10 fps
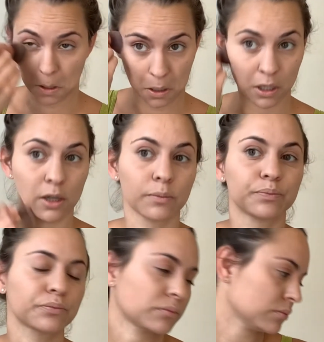Okay.
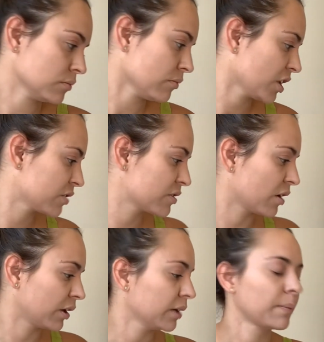
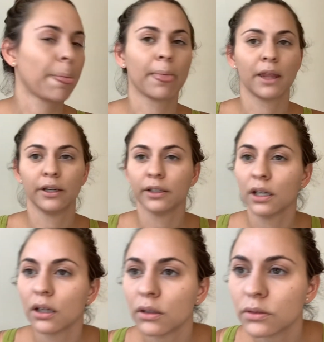Sorry. There you
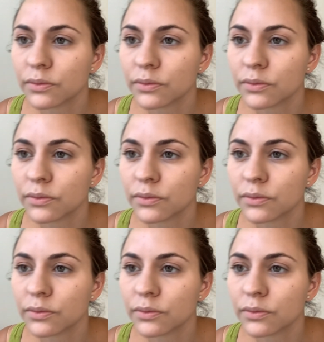go.